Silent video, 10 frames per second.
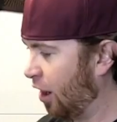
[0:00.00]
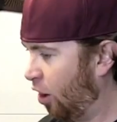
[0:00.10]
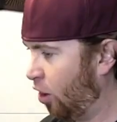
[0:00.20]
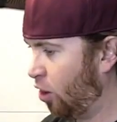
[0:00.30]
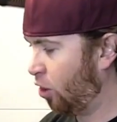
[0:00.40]
it
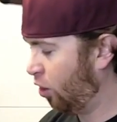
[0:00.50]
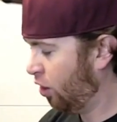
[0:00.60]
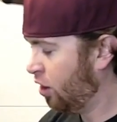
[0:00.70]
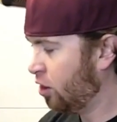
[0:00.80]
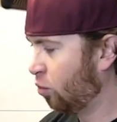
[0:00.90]

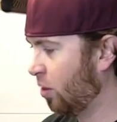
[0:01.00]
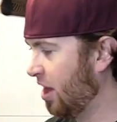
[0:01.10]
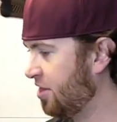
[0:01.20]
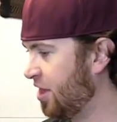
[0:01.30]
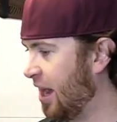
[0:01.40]
whole
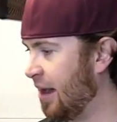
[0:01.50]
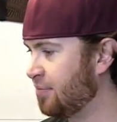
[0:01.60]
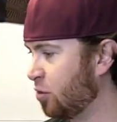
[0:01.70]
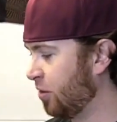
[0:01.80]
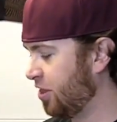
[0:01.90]
with
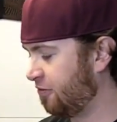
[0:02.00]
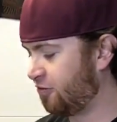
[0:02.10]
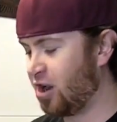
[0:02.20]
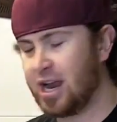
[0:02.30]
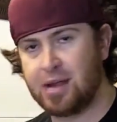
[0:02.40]
the
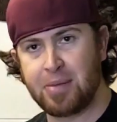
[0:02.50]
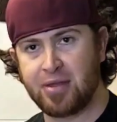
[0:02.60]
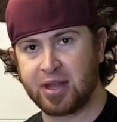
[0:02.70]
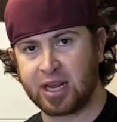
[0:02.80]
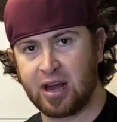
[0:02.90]
frame
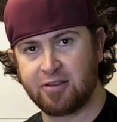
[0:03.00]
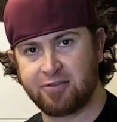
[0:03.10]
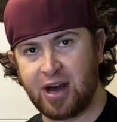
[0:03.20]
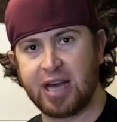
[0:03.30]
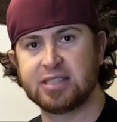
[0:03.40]
and the gun
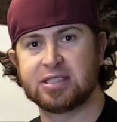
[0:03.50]
vise.